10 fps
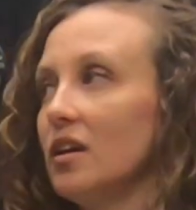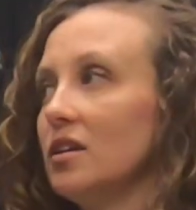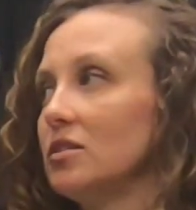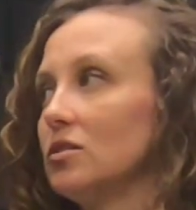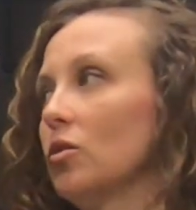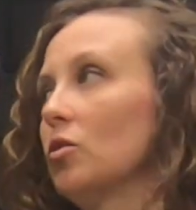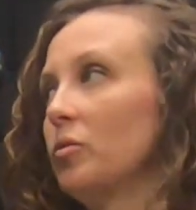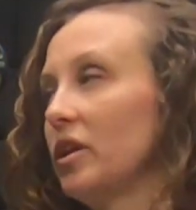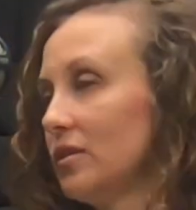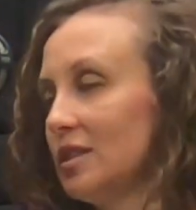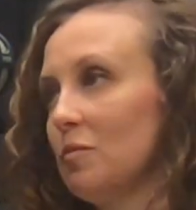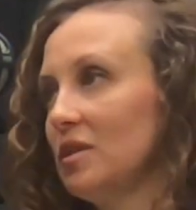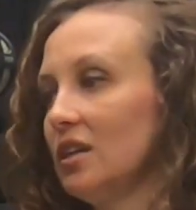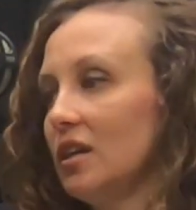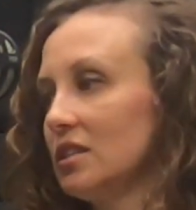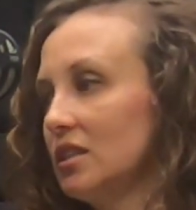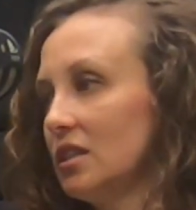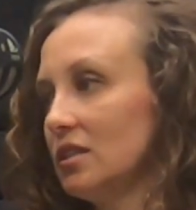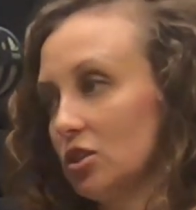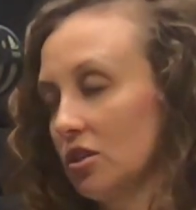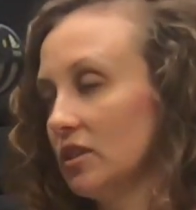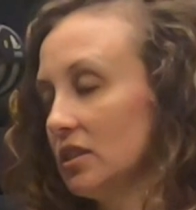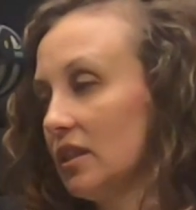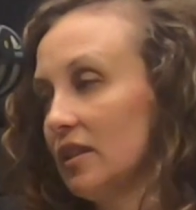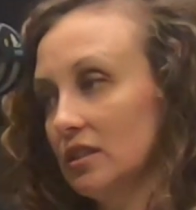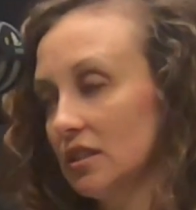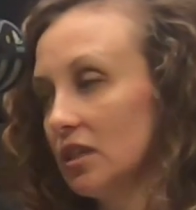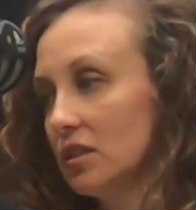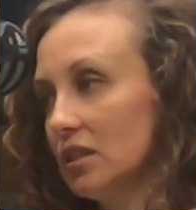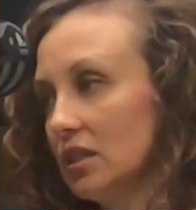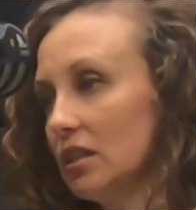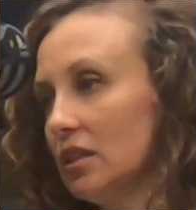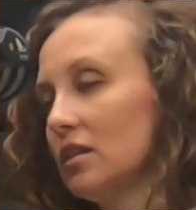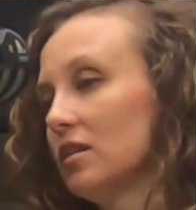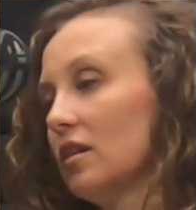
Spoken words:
So we have same day, next day service, and that's guaranteed.